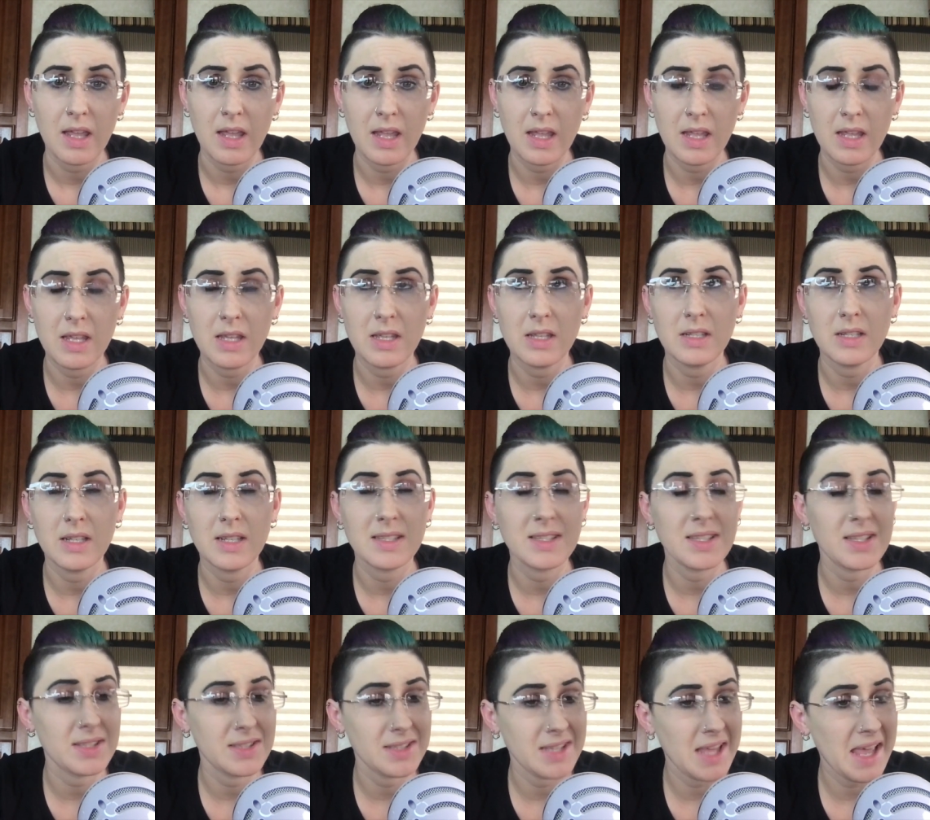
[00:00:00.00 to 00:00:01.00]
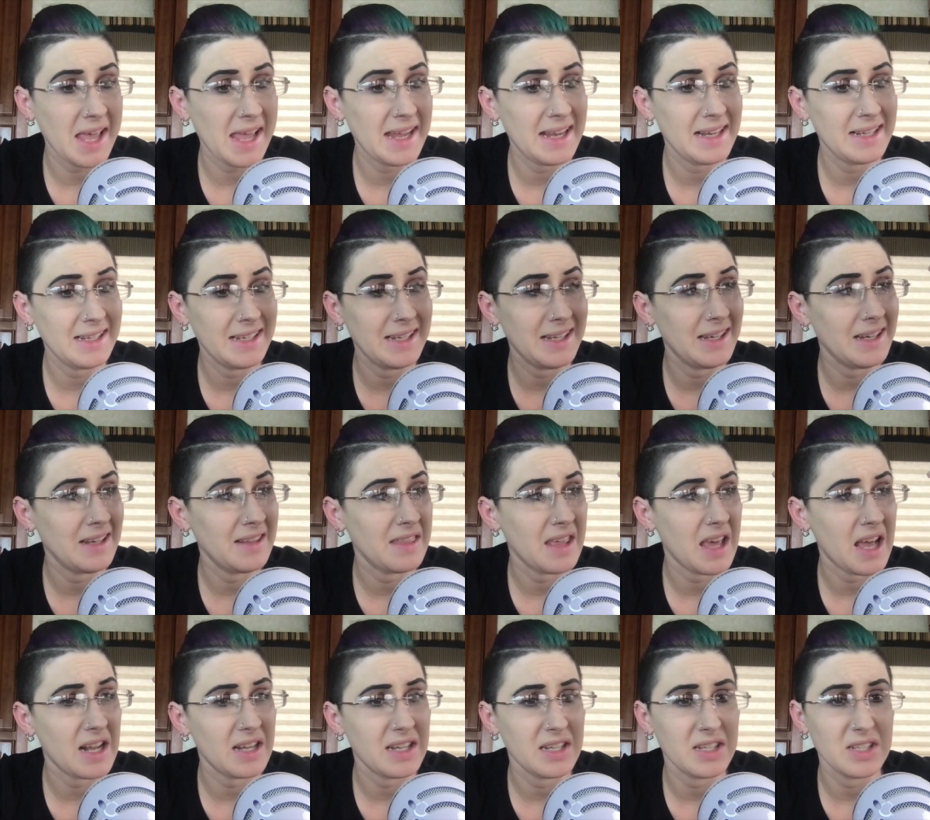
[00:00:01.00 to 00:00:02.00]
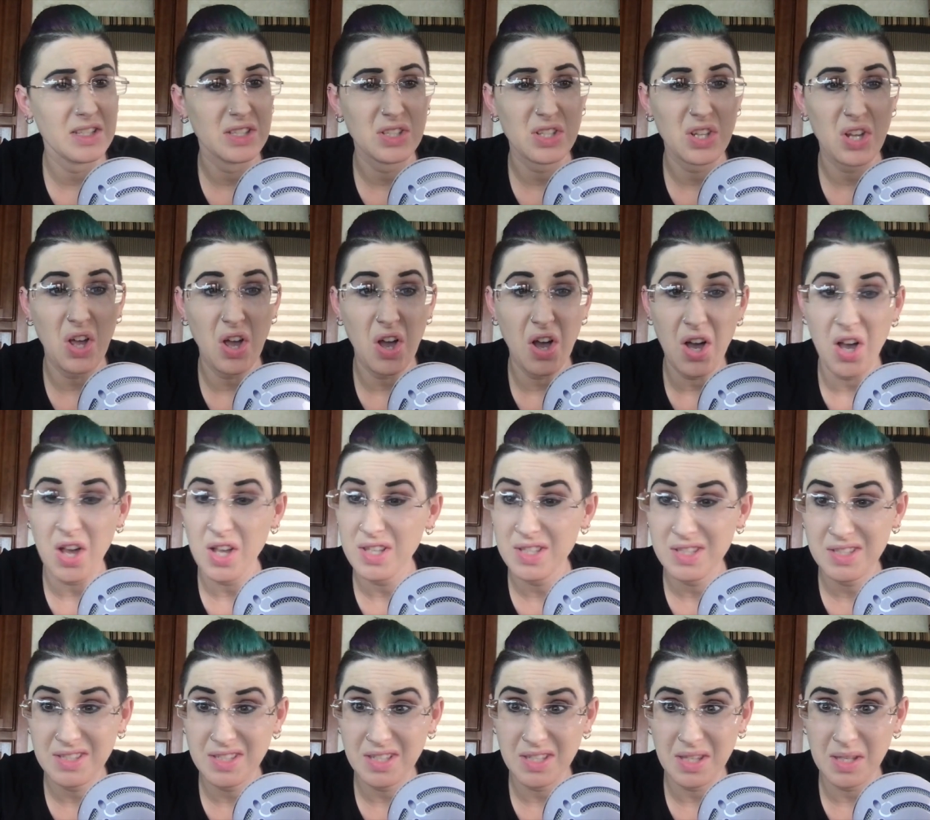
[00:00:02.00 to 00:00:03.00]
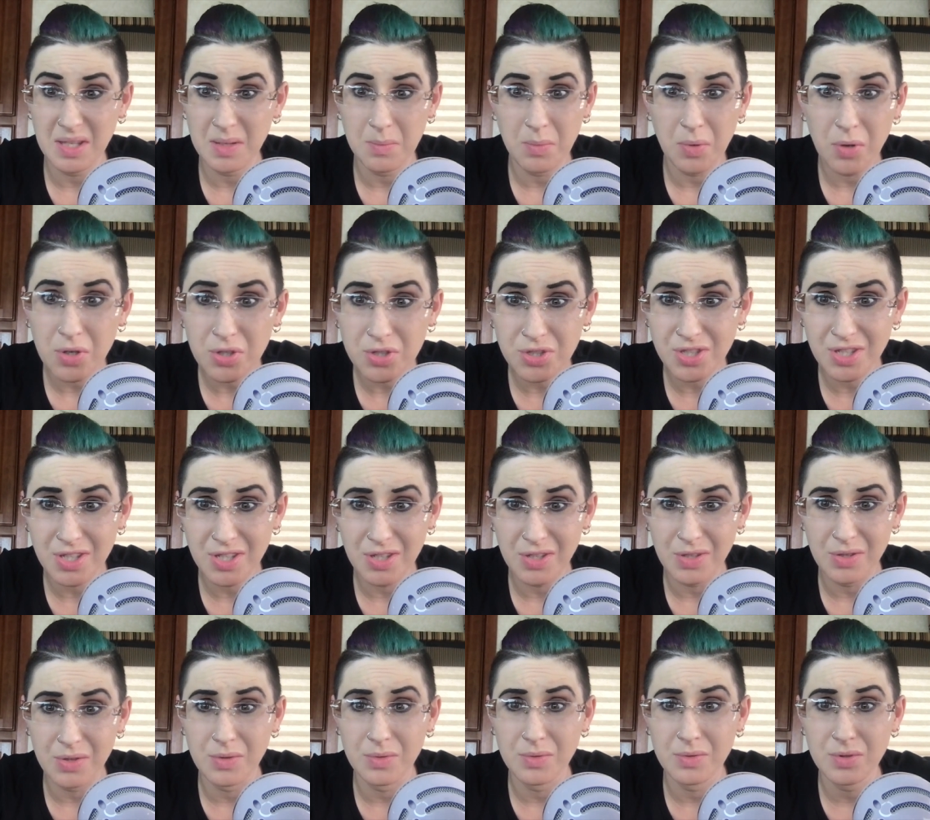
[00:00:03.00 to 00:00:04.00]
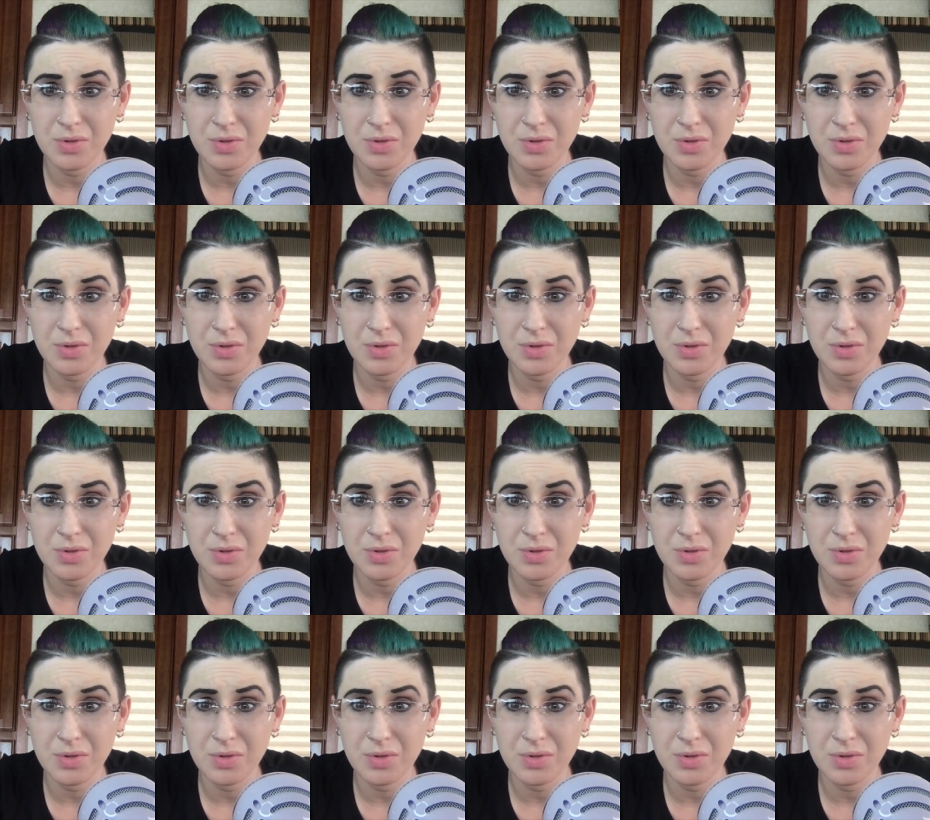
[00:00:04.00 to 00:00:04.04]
in a society that is constantly pushing you